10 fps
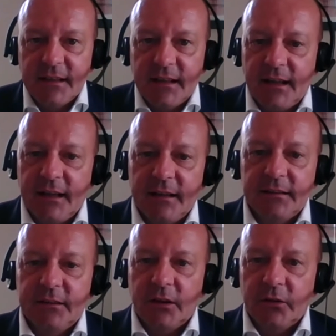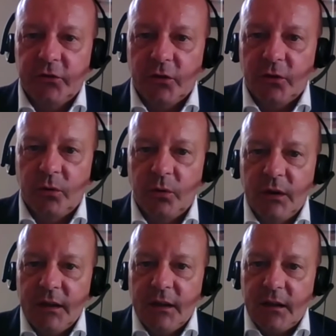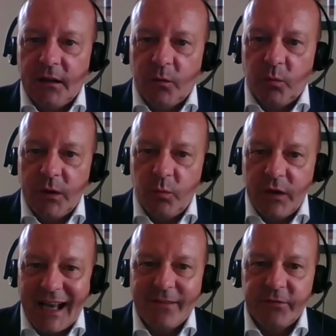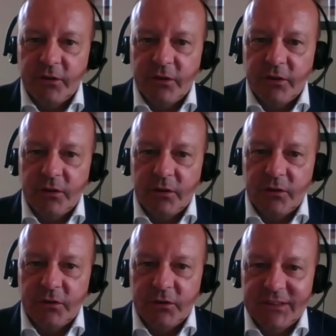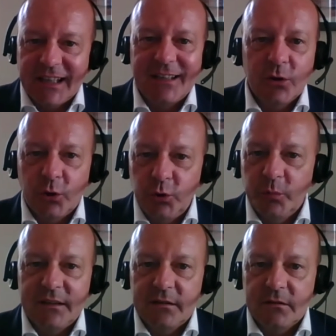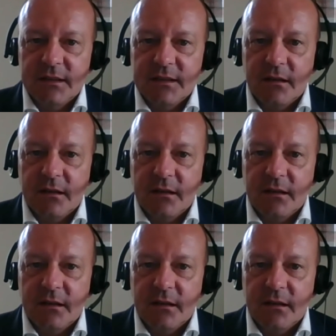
And so we have a dialogue on humanitarian